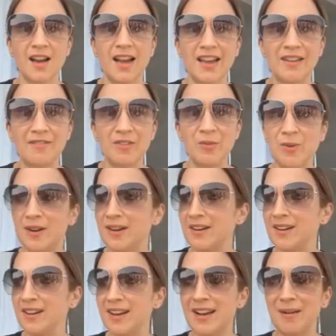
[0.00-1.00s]
Hi
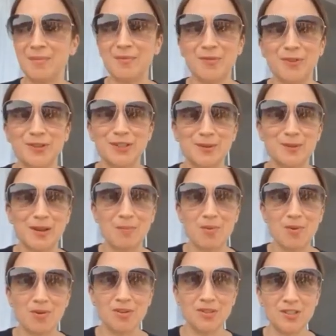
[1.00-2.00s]
everyone. First of all,
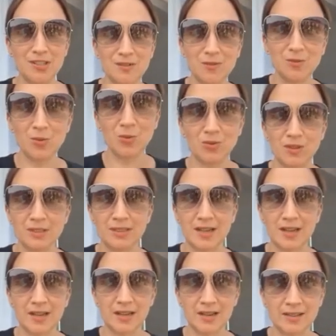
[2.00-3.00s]
apologies for the
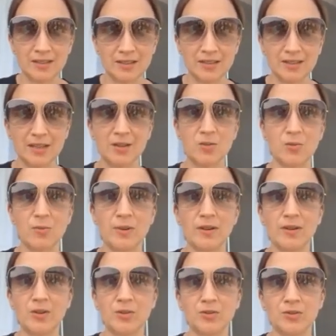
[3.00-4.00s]
sunglasses. I normally
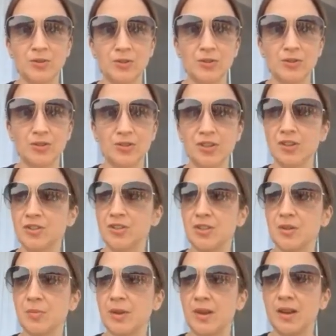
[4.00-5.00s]
don't do it on
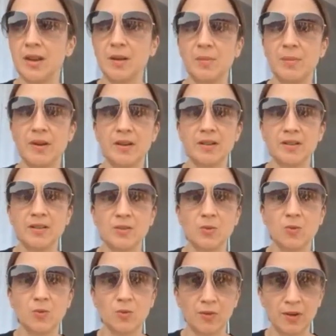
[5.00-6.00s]
social media, but it is
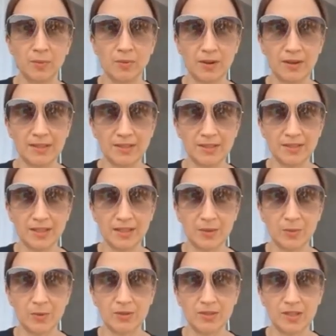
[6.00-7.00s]
awfully bright today.
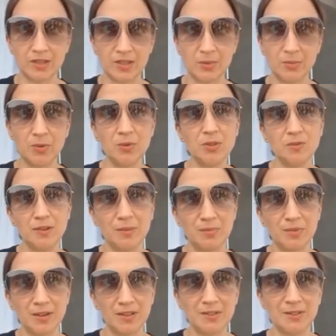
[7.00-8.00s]
Well, it's actually beautifully
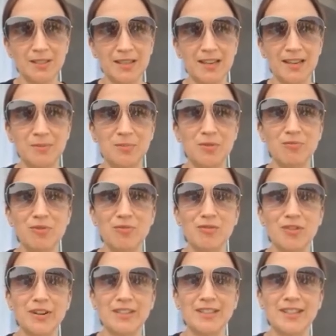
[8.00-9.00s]
bright today. Let me
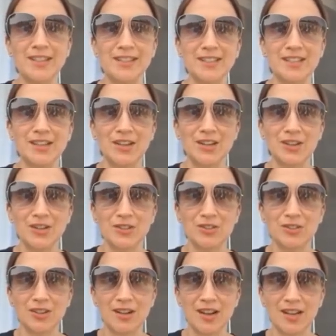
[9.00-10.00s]
rephrase that.
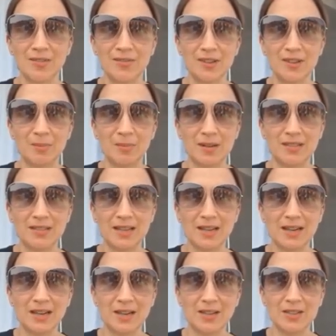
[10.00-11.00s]
So I kind of need my
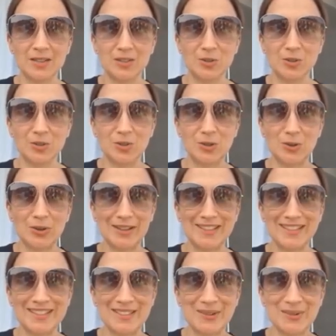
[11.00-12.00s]
sunglasses to look at
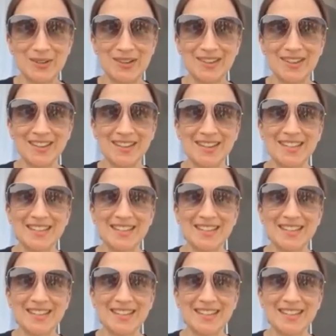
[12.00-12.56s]
the screen.